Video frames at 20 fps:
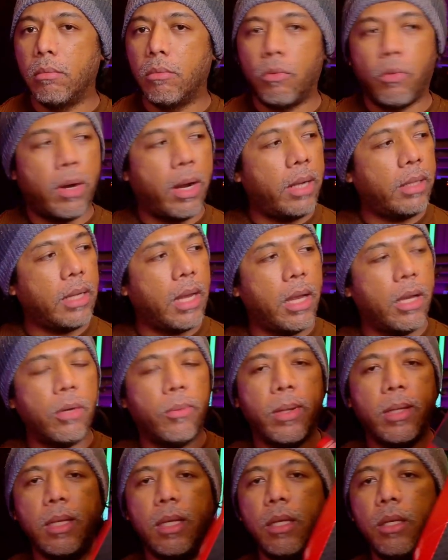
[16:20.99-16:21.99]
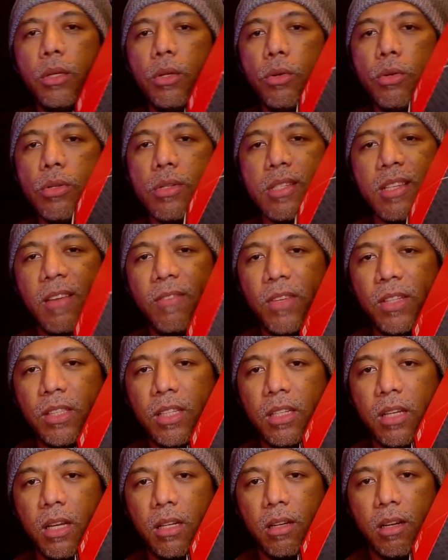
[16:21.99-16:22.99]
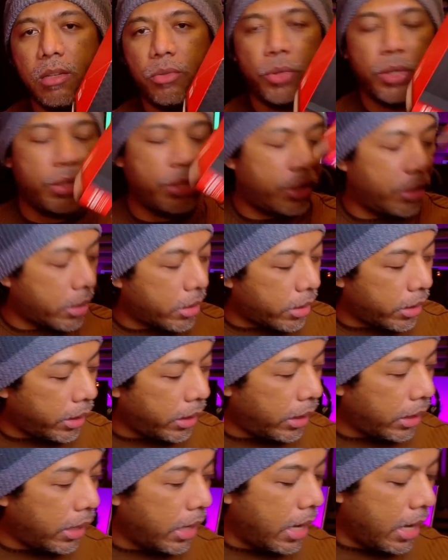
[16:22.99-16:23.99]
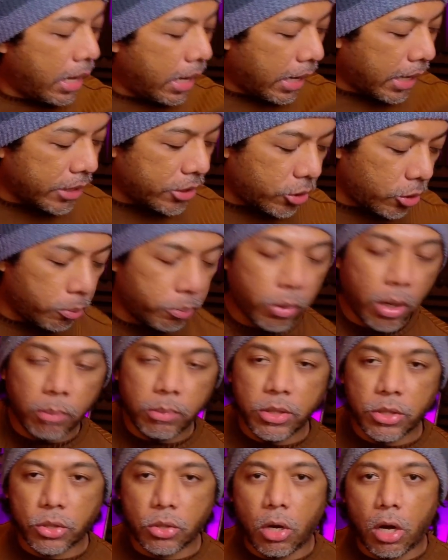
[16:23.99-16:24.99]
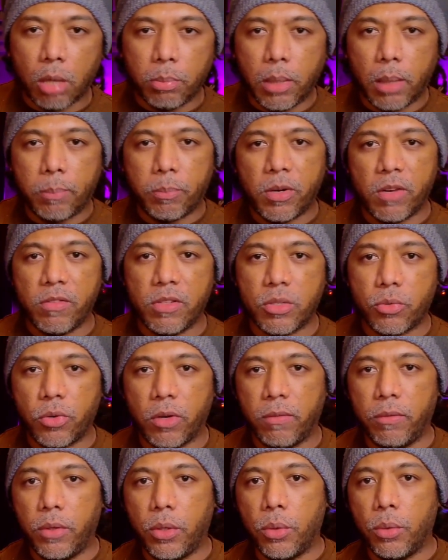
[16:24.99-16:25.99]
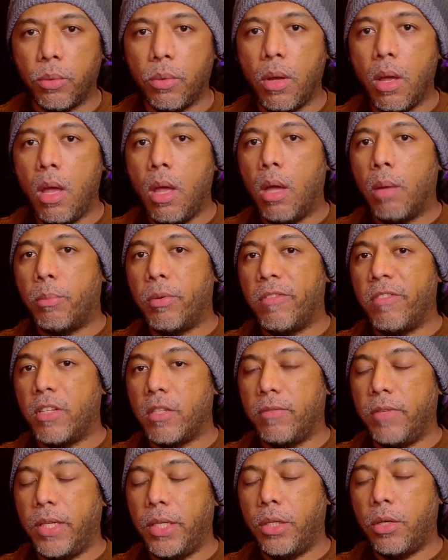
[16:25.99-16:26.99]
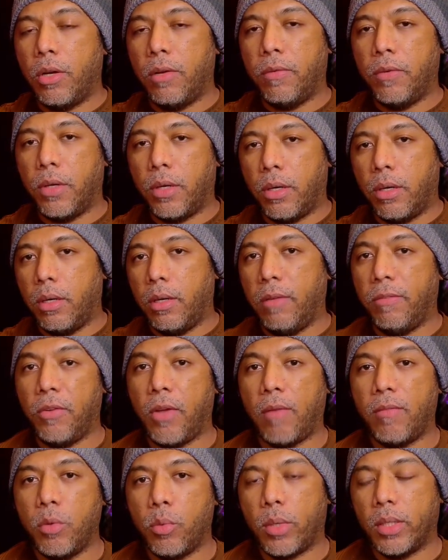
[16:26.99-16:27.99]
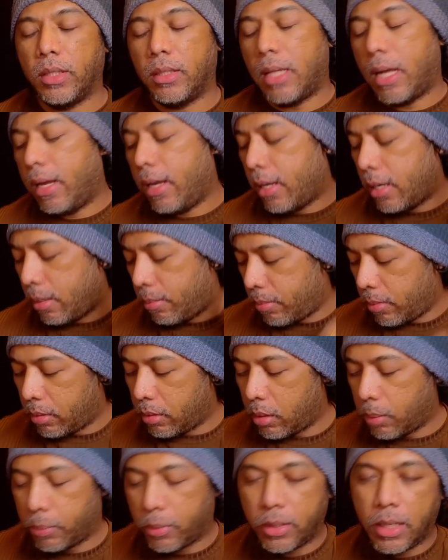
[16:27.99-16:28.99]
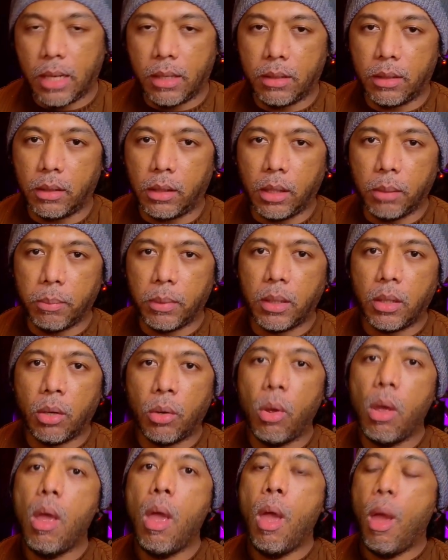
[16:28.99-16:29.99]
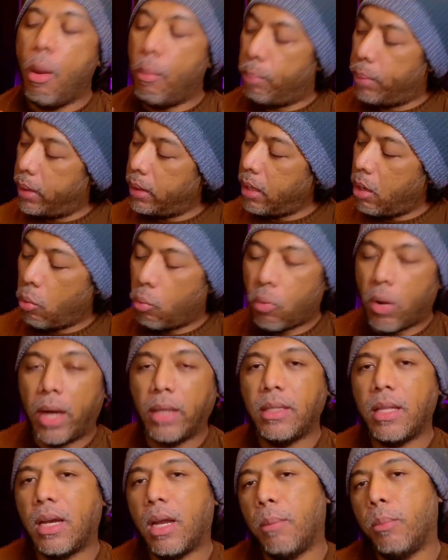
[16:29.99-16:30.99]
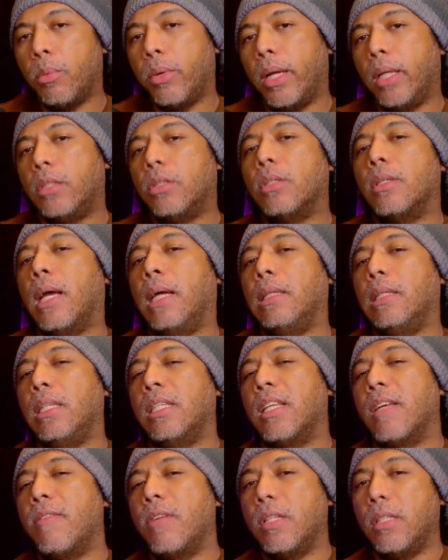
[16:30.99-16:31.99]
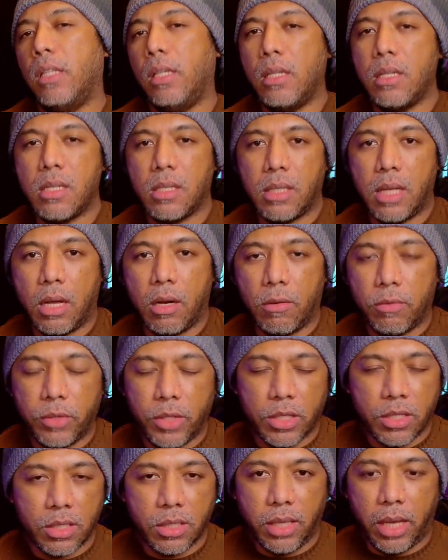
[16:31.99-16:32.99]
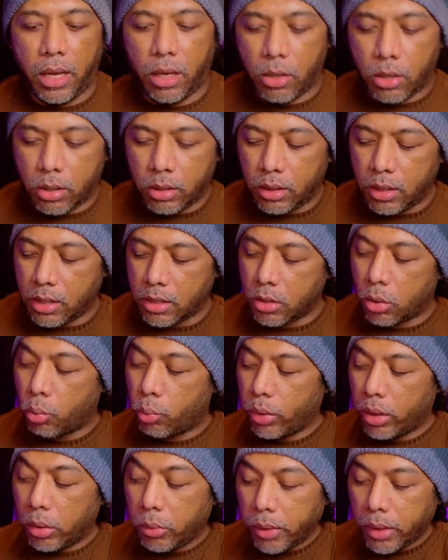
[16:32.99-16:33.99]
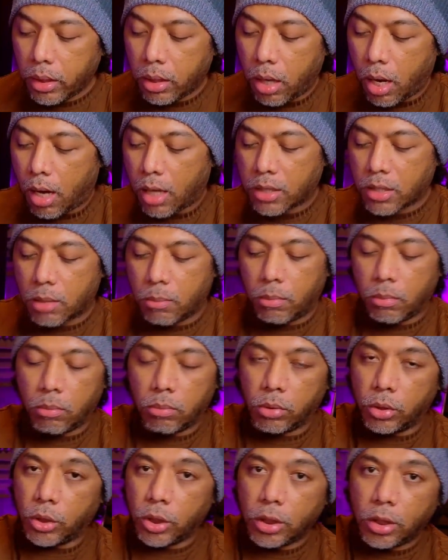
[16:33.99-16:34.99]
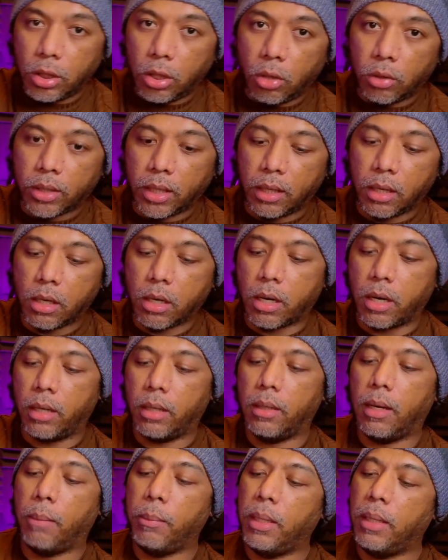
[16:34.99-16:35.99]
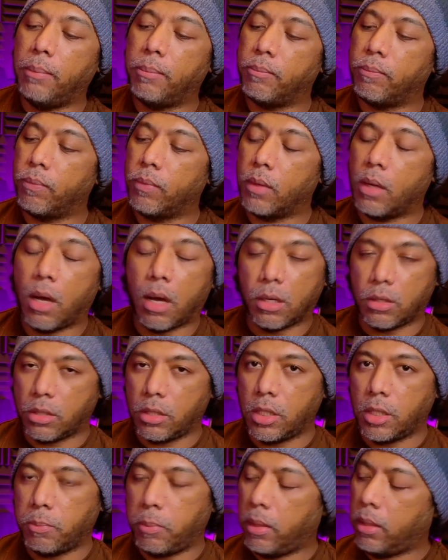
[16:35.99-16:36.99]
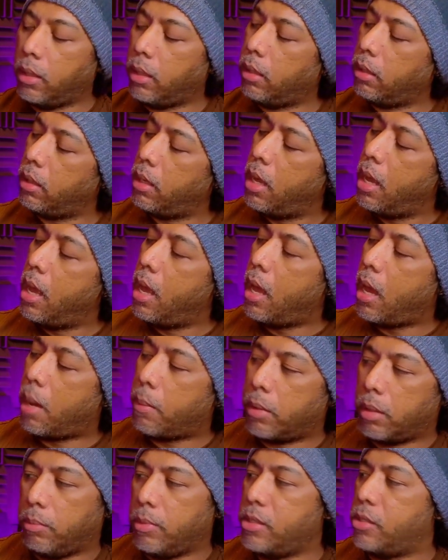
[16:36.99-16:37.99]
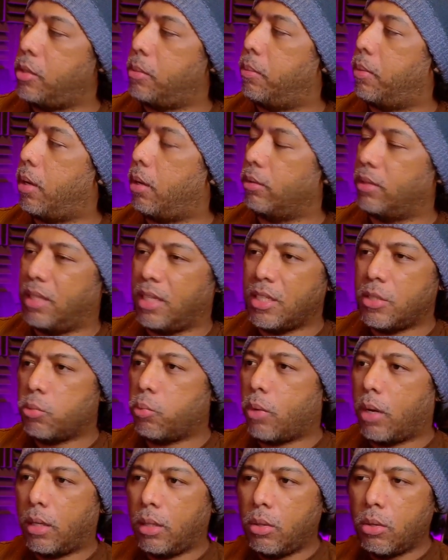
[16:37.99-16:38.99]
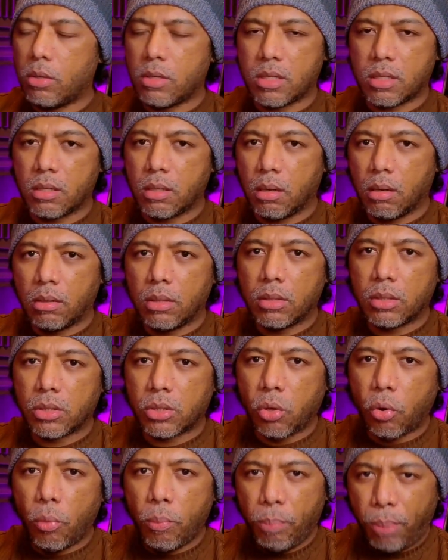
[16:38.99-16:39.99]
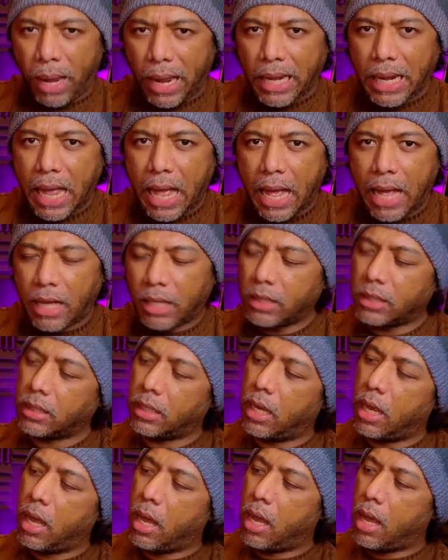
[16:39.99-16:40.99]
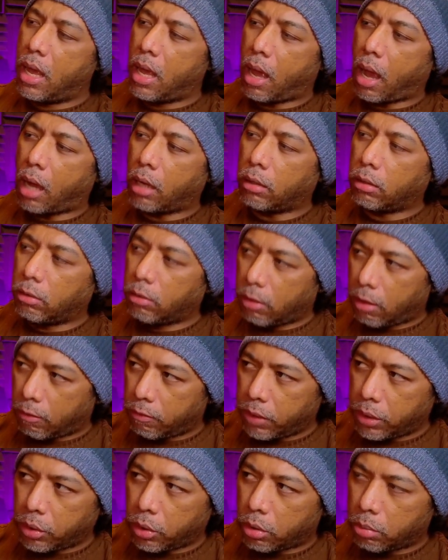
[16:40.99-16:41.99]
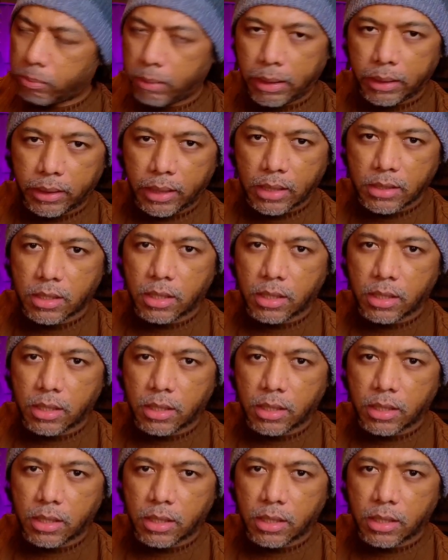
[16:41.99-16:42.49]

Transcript: Right, I already used 7900 GRE, as you probably saw on my previous video. If you haven't watched it, I'm gonna put that in the link below. But yeah, why did I upgrade to 9070 instead of just staying on this really awesome, good-looking card? I mean, honestly speaking, I'm gonna miss you, bro. This one looks so badass. I love it on my case.